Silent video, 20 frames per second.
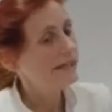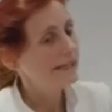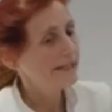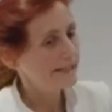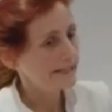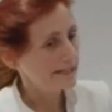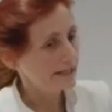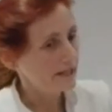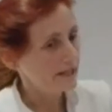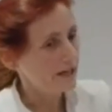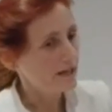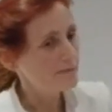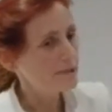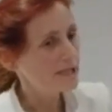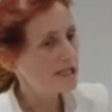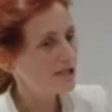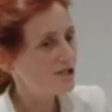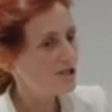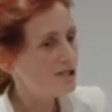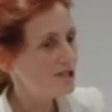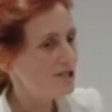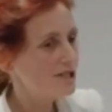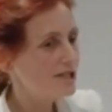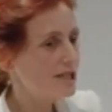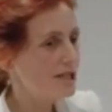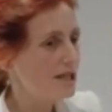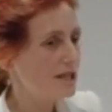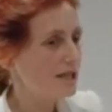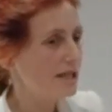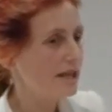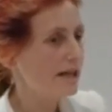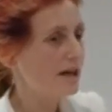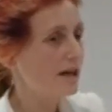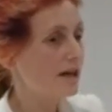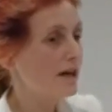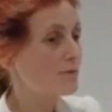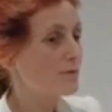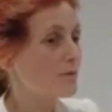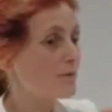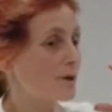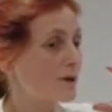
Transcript: Yeah, I mean the upper